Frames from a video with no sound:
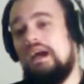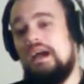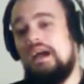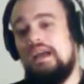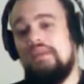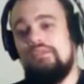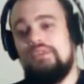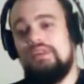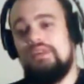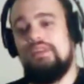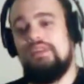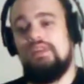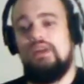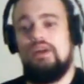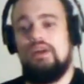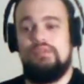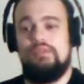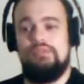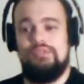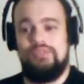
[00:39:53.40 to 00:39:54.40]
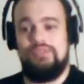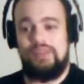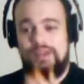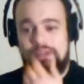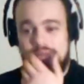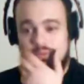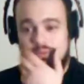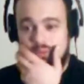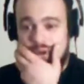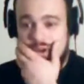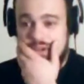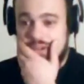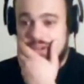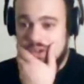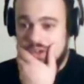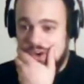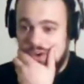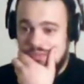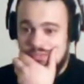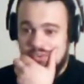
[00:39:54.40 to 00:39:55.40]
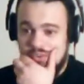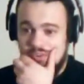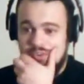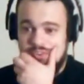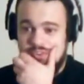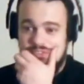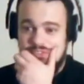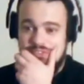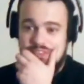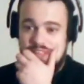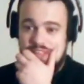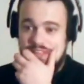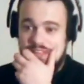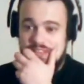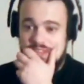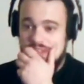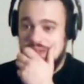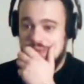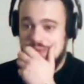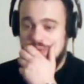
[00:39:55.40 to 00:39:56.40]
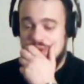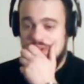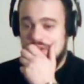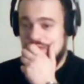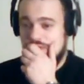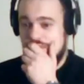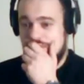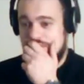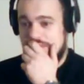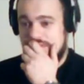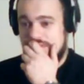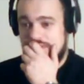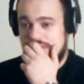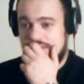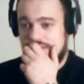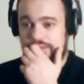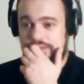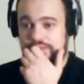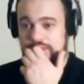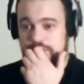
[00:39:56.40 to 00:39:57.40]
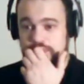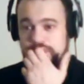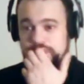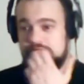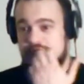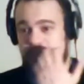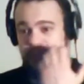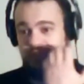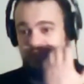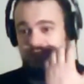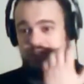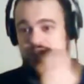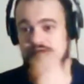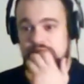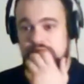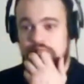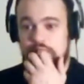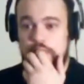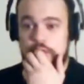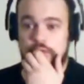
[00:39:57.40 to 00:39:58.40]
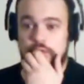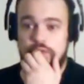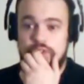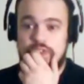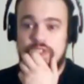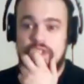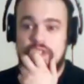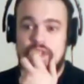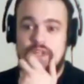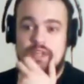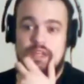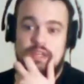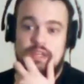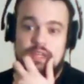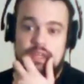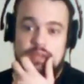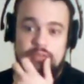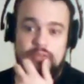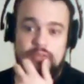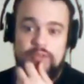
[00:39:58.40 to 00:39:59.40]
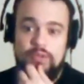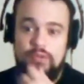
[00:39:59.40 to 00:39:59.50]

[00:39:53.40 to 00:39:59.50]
I have done a lot of like rock covers, and one of the things I love doing is to sing Ghost. Even